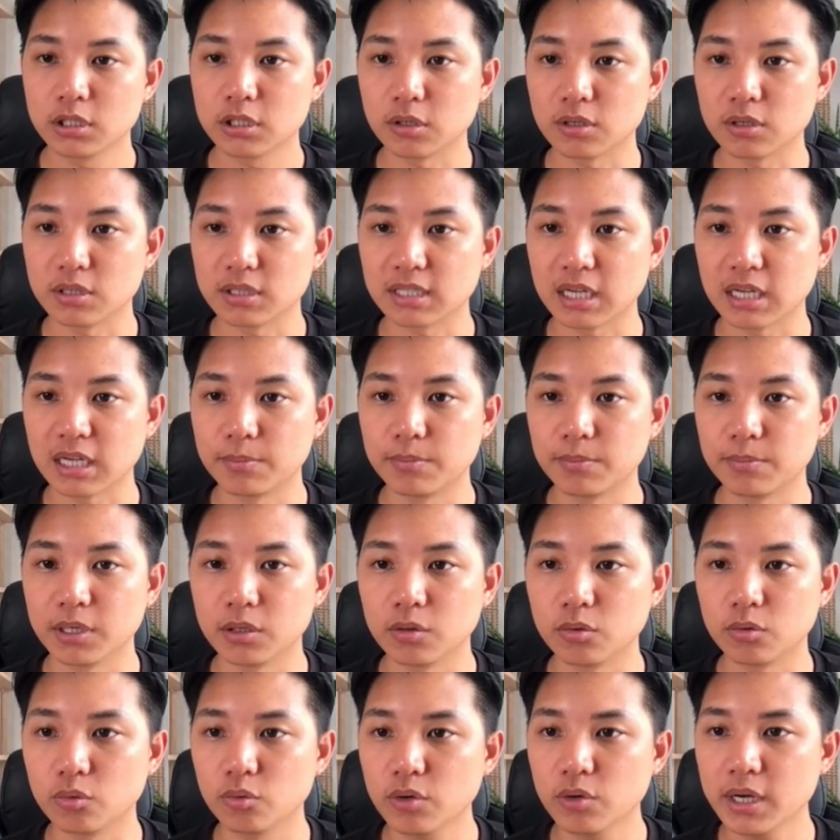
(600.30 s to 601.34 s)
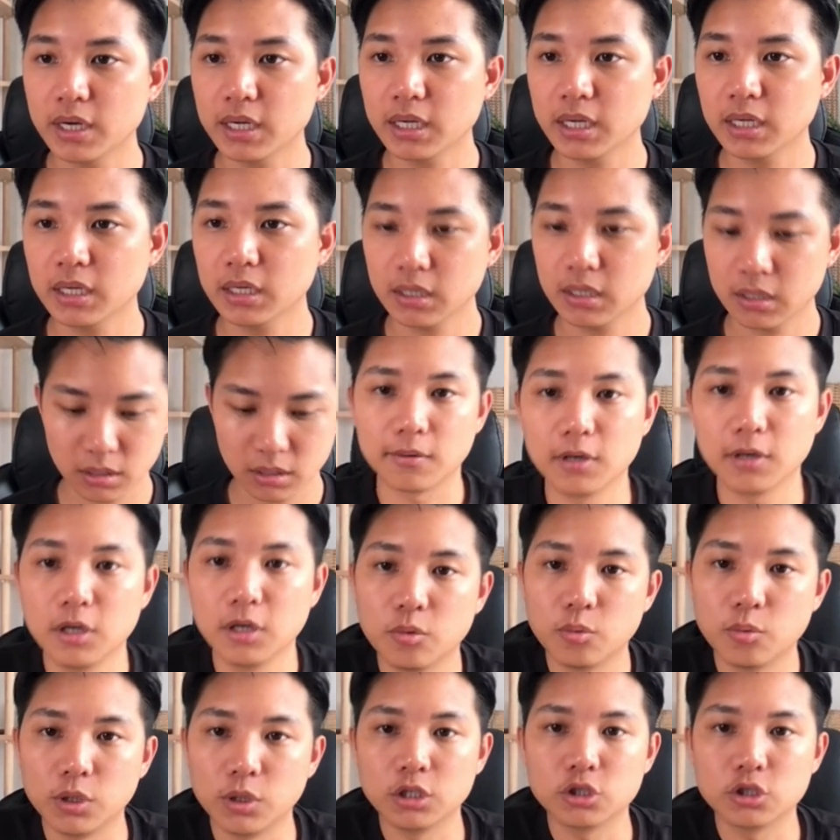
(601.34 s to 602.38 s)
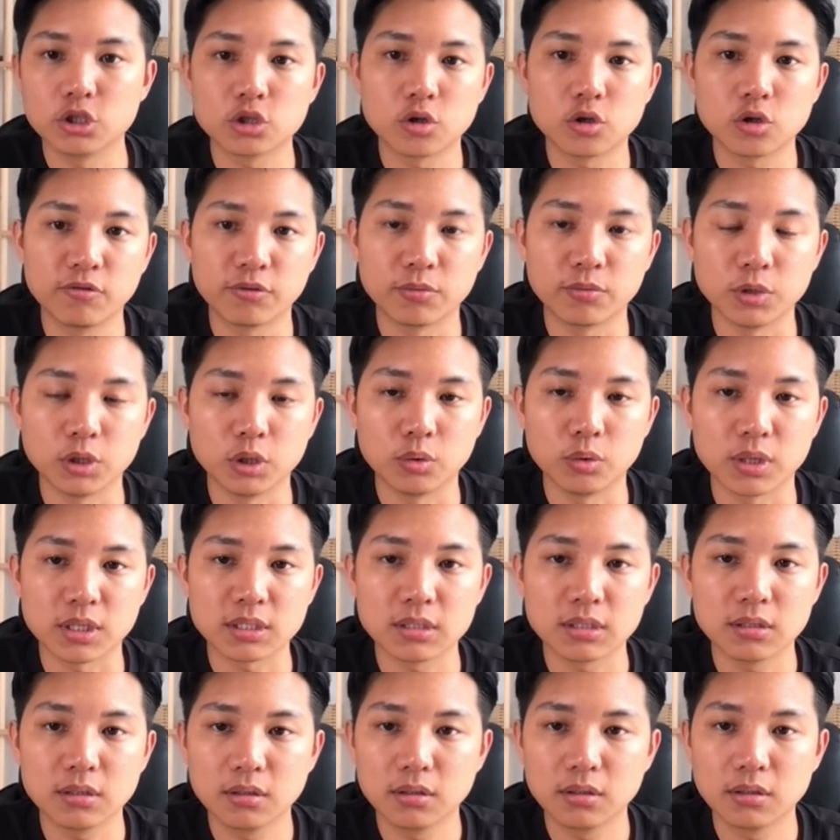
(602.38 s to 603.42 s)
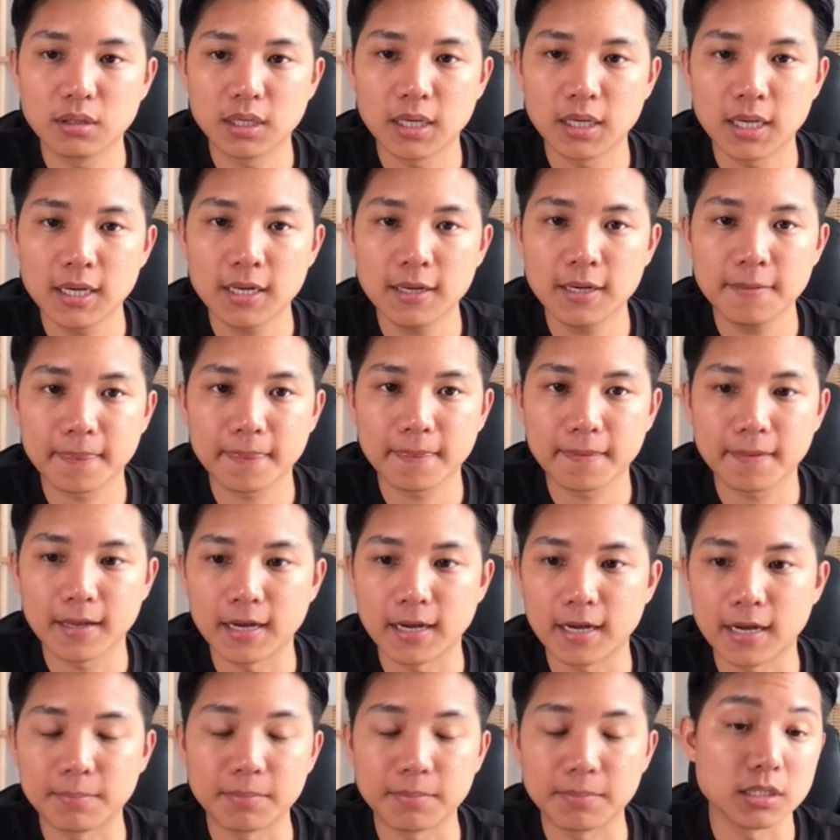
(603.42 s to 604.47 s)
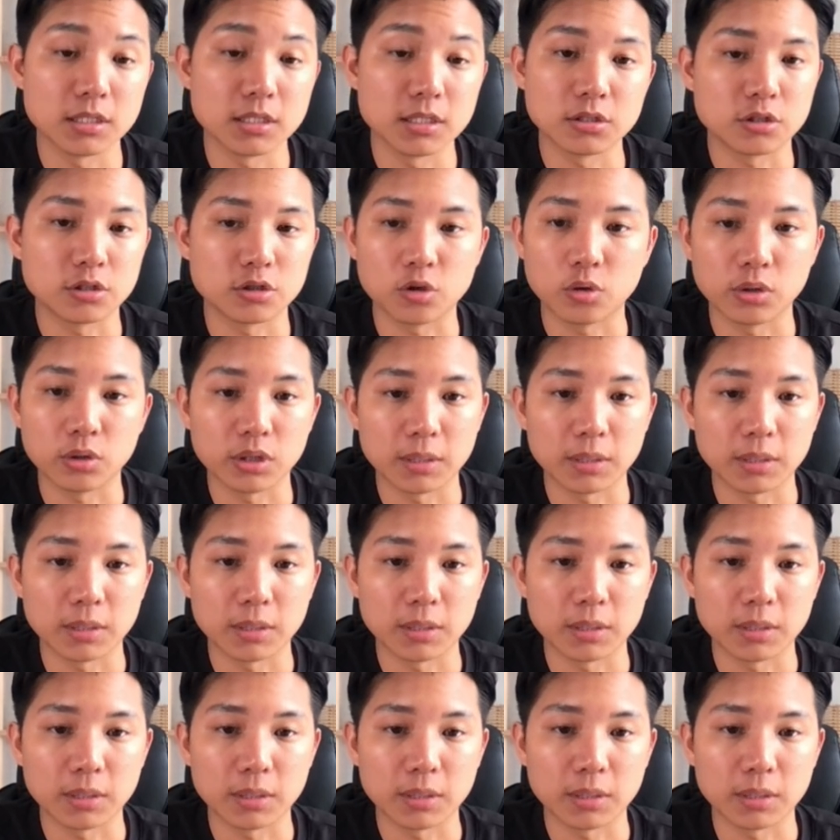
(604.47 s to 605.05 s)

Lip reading: let's type in wedding. We can just go from USA, but it's totally up